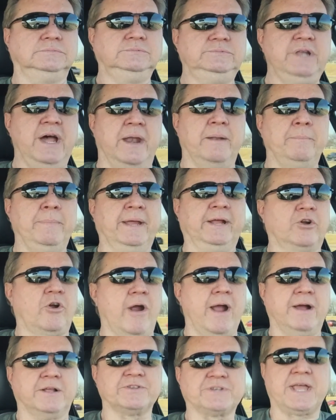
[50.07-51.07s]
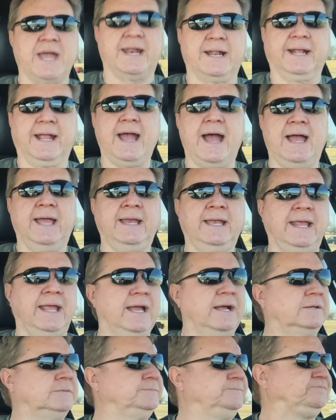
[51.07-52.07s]
Not a big crowds kind of guy
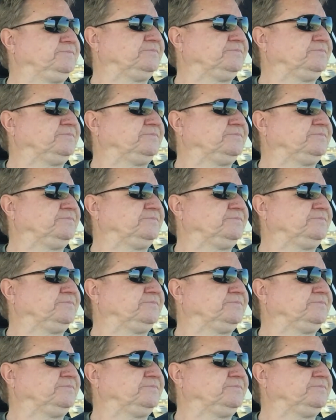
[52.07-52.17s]
anyhow.